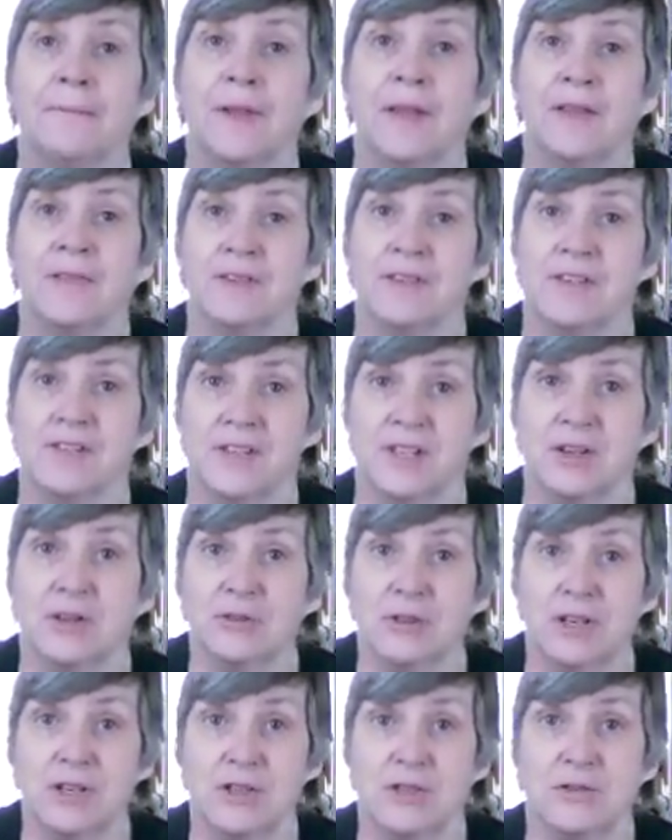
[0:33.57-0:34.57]
The
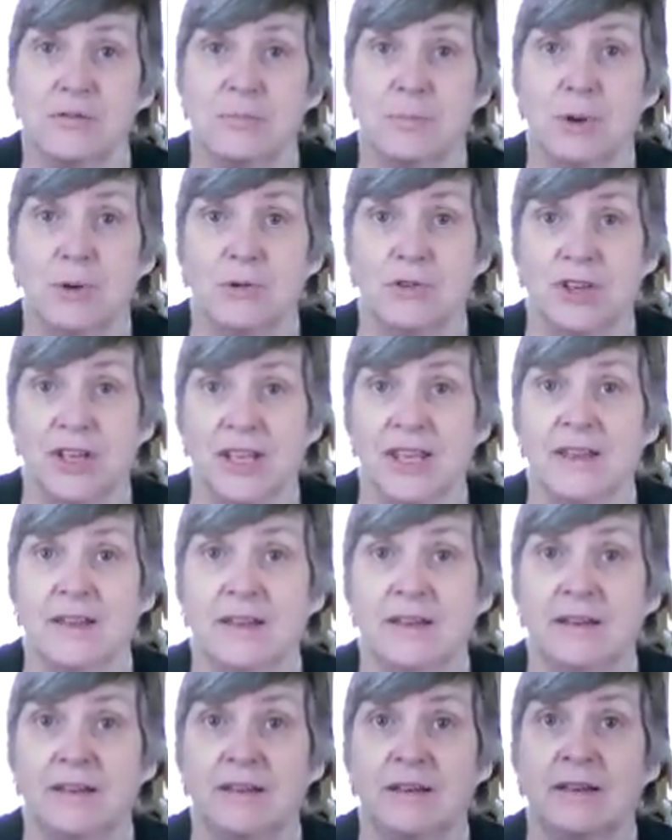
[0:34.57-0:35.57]
stillness of body
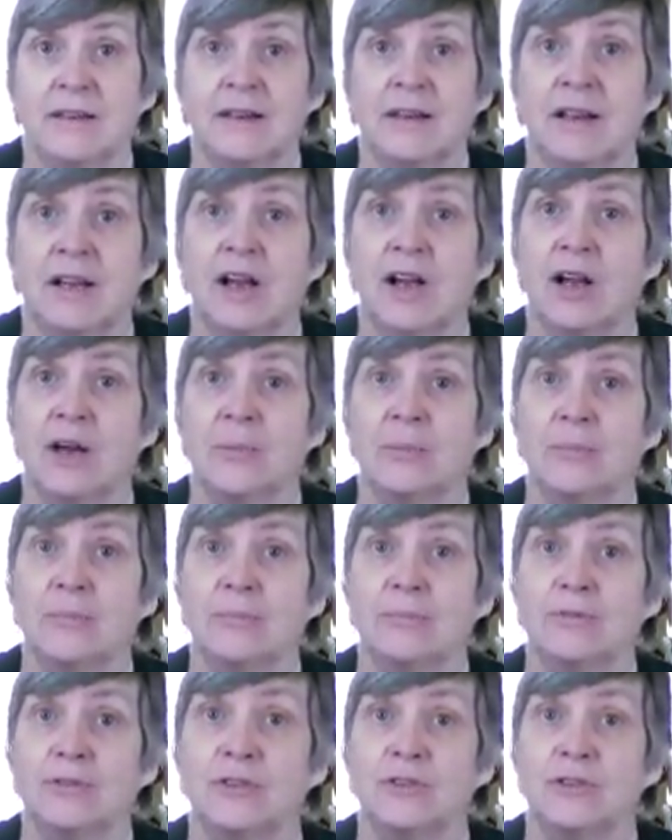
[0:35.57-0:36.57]

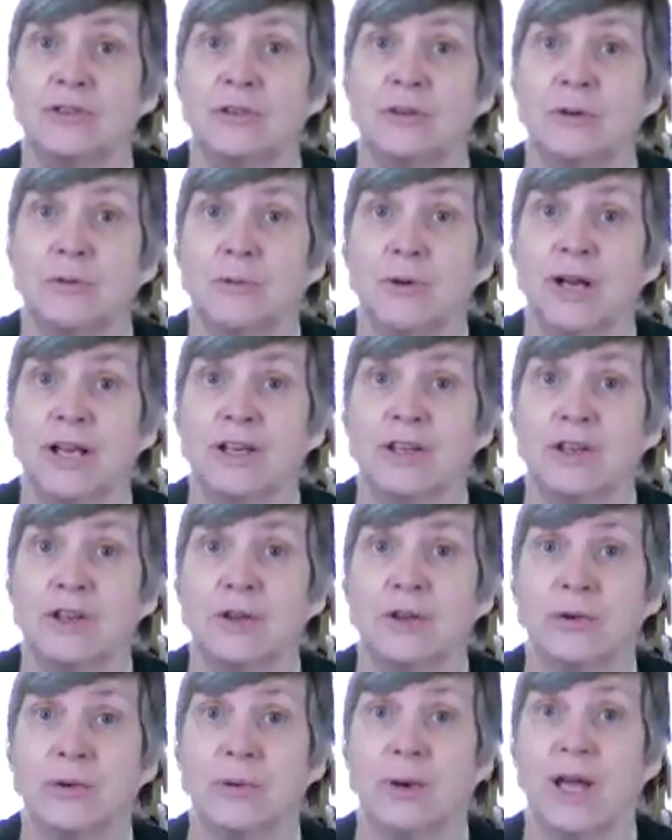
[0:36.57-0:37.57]
comes when
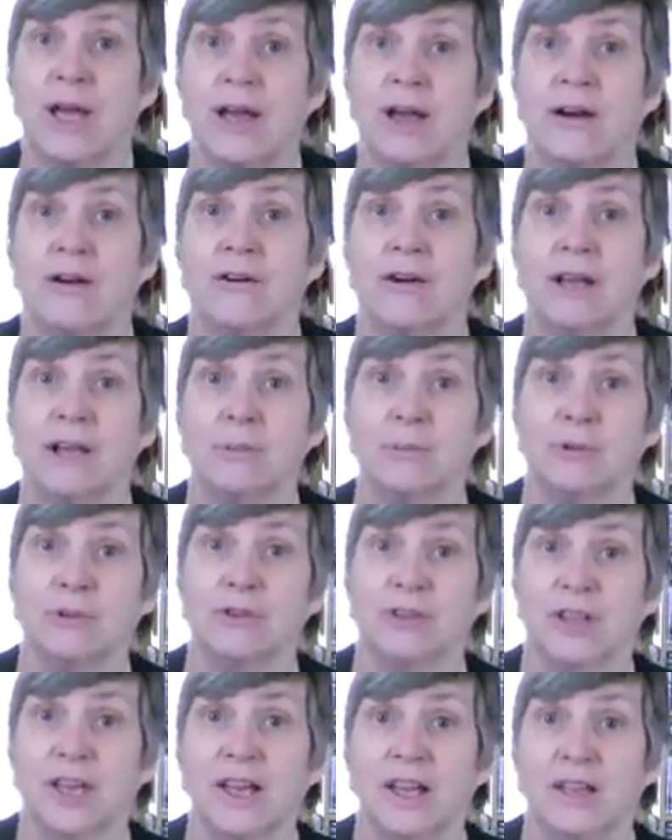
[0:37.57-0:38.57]
you are able to
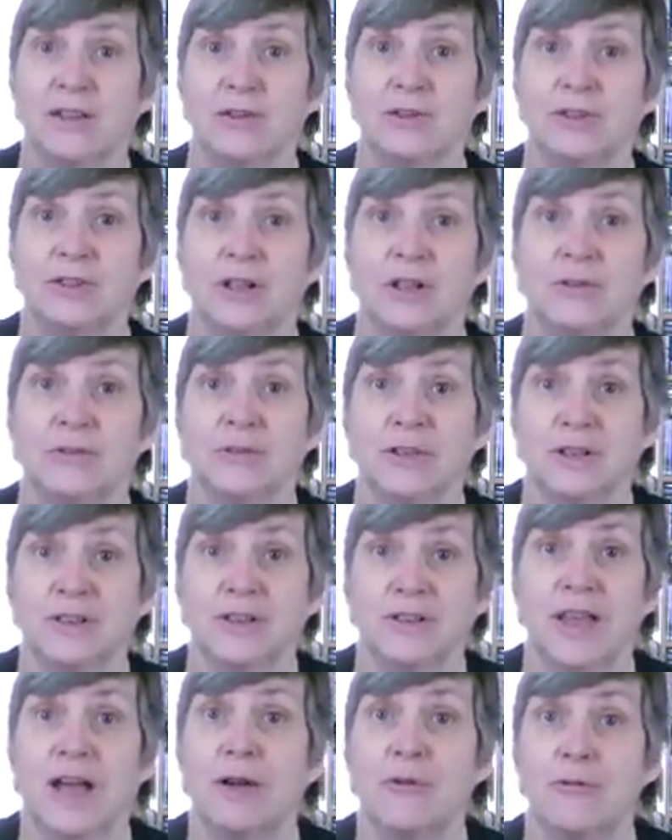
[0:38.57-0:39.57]
get yourself into
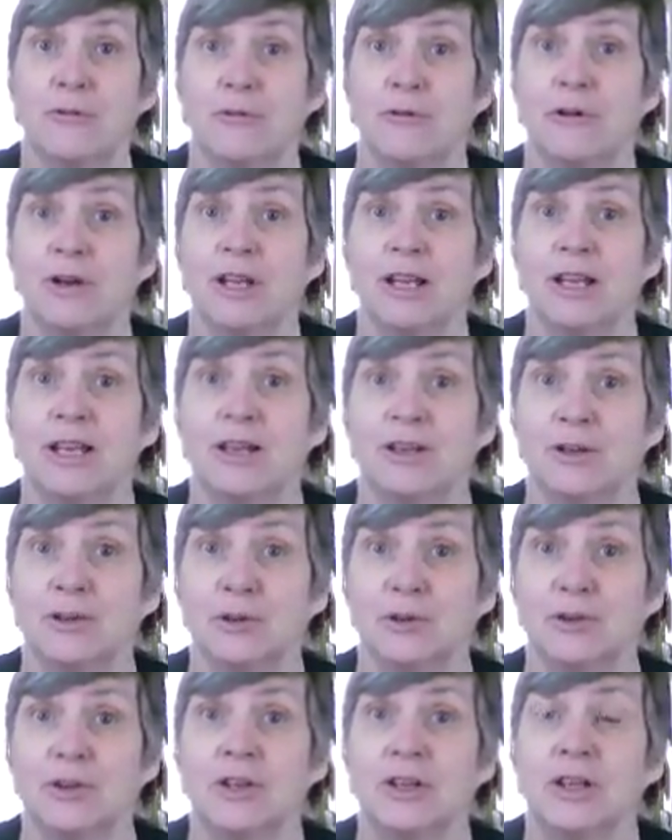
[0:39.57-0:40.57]
that really
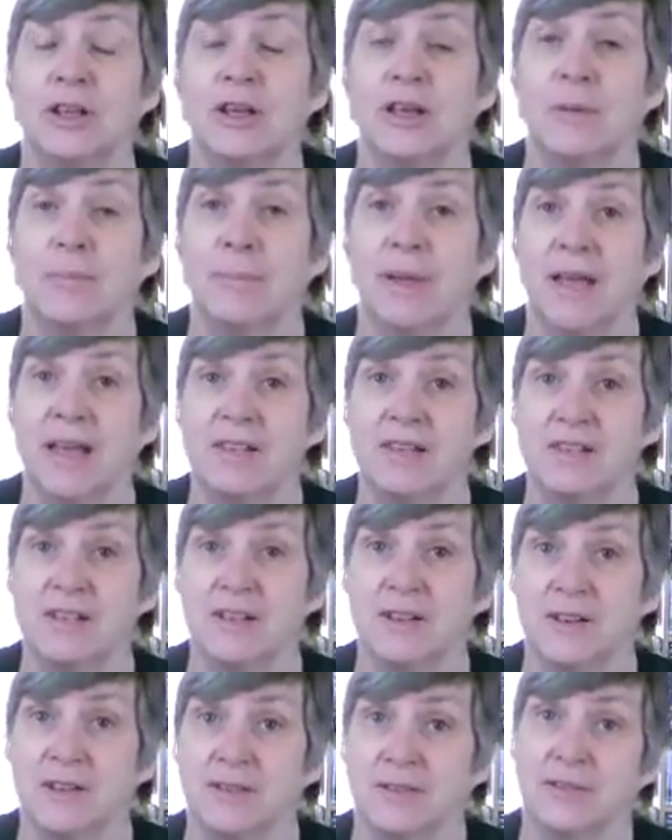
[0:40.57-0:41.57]
good bear
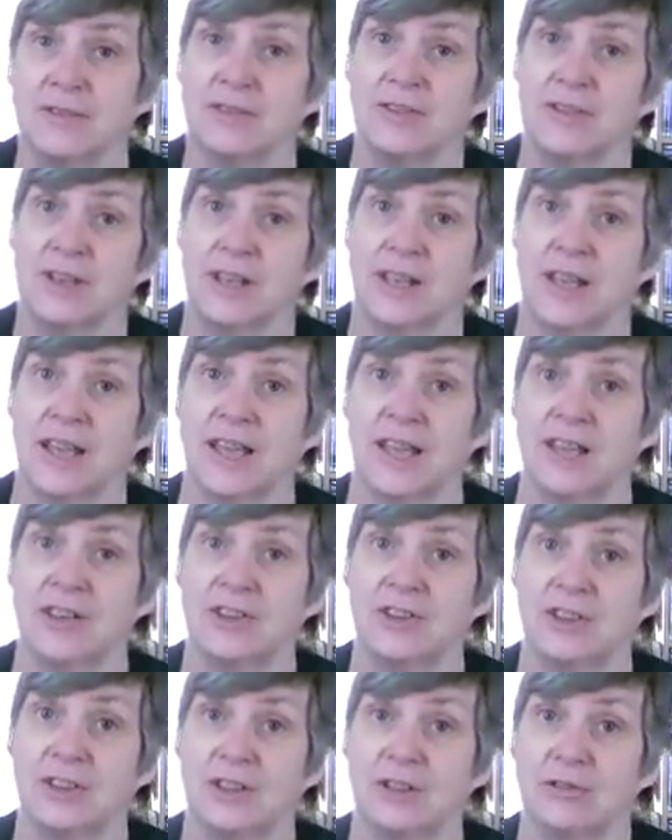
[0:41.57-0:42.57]
stance,
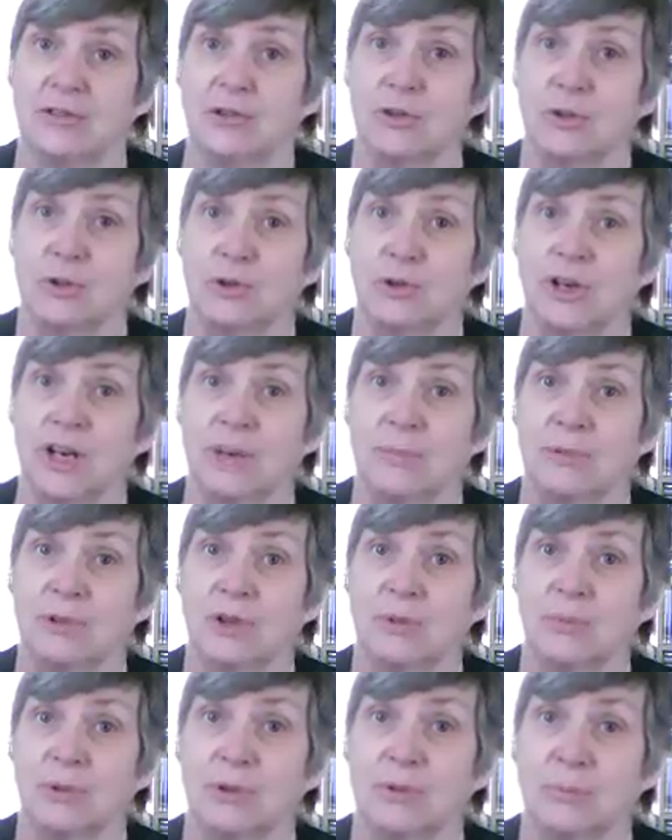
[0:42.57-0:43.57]
engaging those core
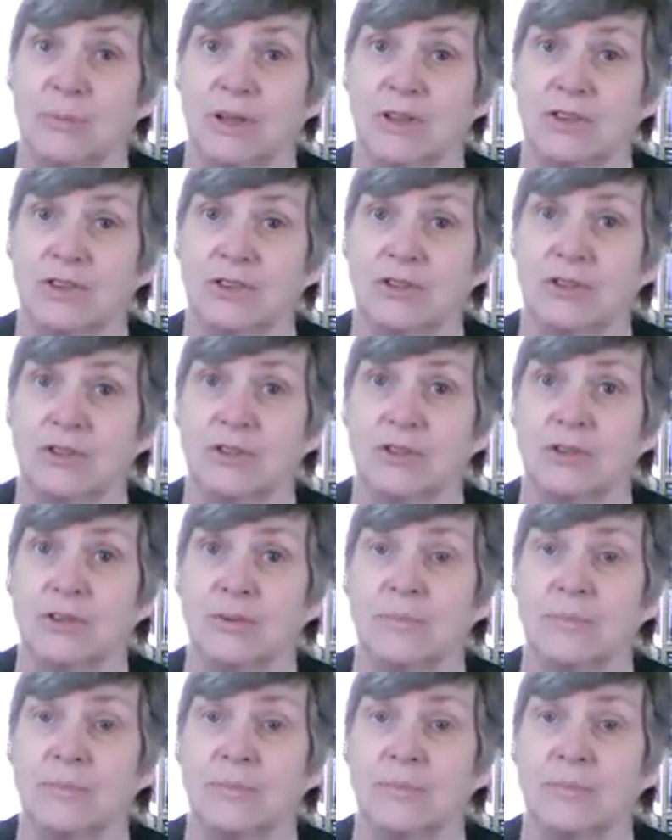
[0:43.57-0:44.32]
abdominal muscles.